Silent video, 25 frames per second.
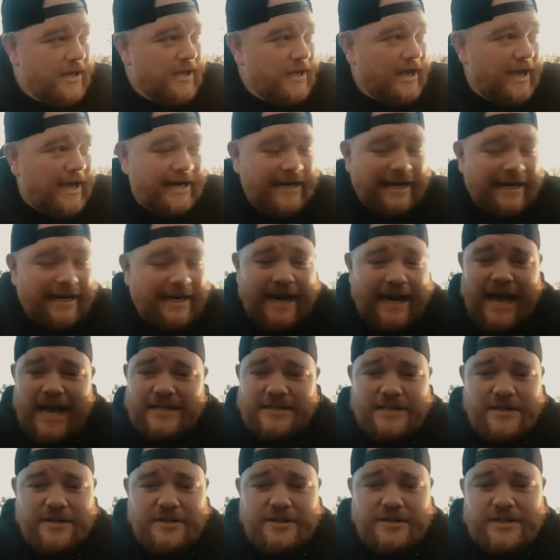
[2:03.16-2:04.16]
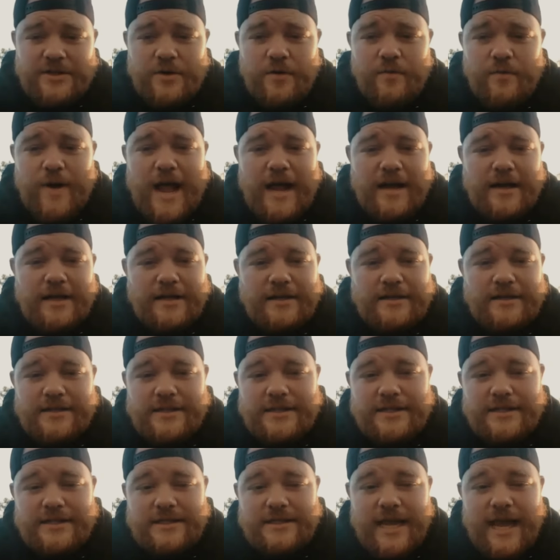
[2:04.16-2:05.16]
and the guys that are still rocking to
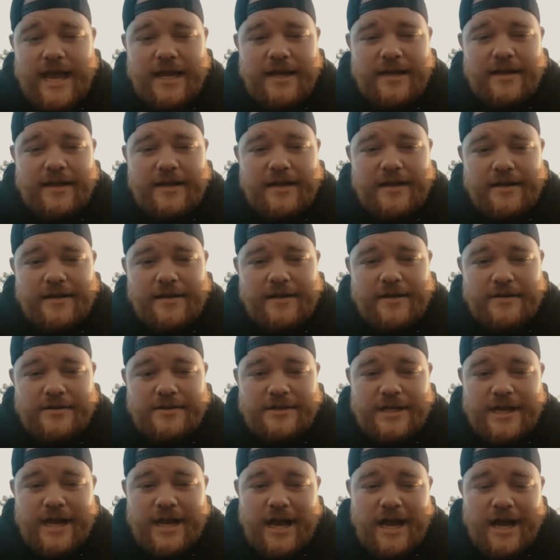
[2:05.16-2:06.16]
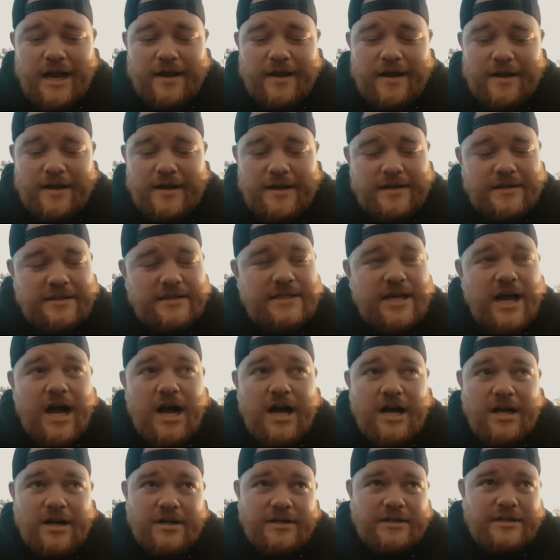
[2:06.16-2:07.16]
this day. There's a
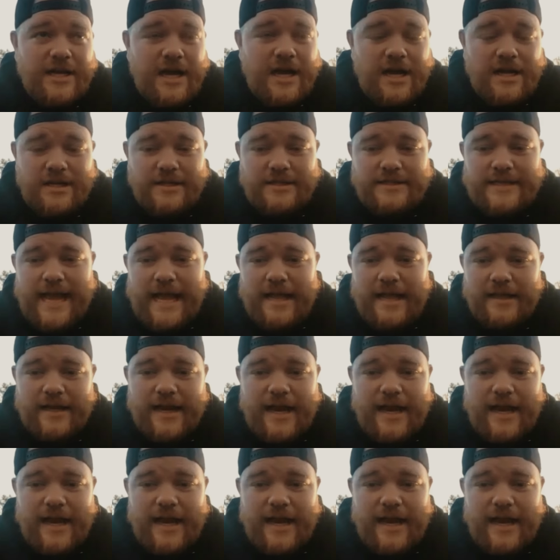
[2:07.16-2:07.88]
ton, a ton of talent